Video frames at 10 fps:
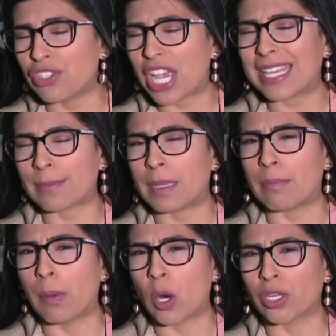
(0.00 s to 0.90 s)

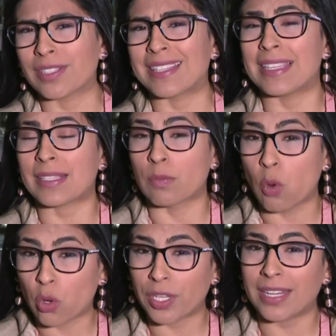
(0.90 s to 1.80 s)
Jazmine Barnes. This
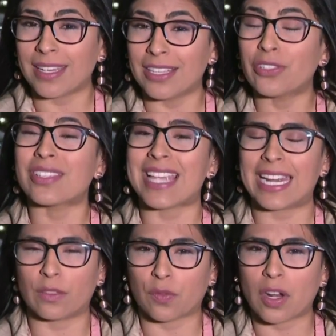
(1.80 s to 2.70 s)
morning, he'll
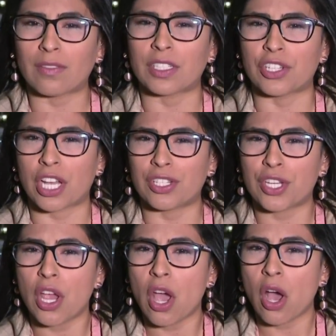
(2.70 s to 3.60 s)
stand in front of a
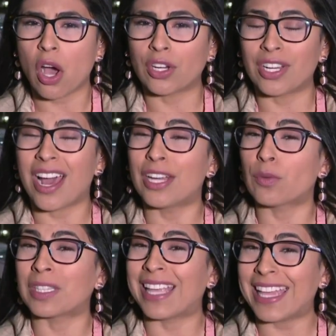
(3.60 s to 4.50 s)
judge on an
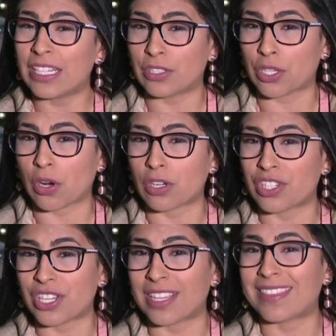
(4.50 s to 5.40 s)
unrelated
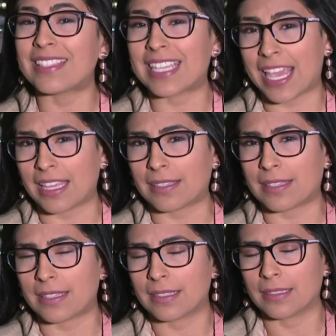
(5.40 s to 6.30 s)
charge in this case.